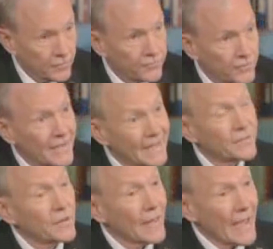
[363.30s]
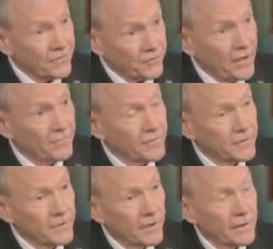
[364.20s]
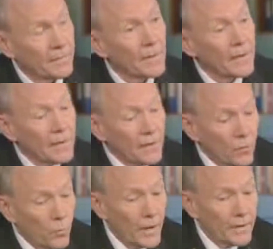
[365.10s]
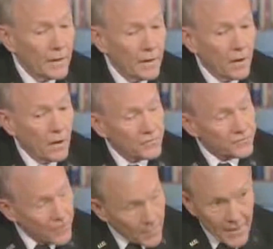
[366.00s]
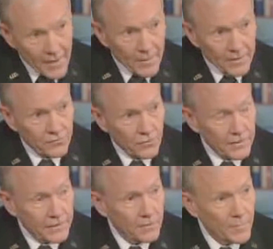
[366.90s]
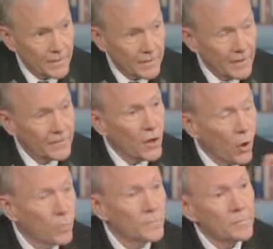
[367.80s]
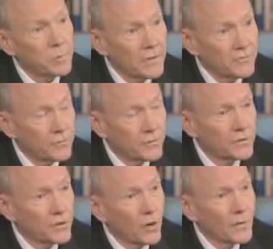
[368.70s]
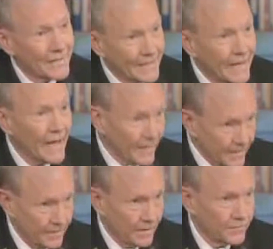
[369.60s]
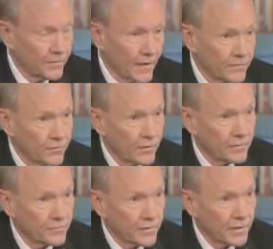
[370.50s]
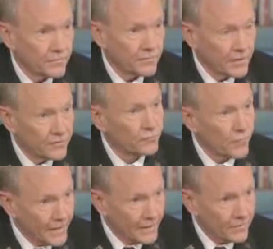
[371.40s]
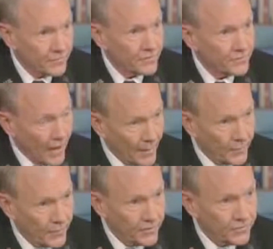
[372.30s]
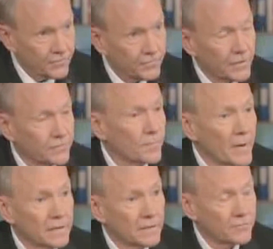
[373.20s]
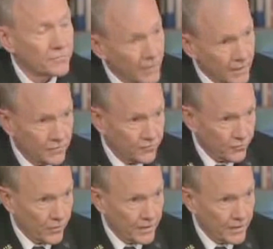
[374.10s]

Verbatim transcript: resolution in the last half of the year. When some of that money is already committed, and the only place you can go and get it under that circumstance is readiness. It's operations, it's maintenance, and it's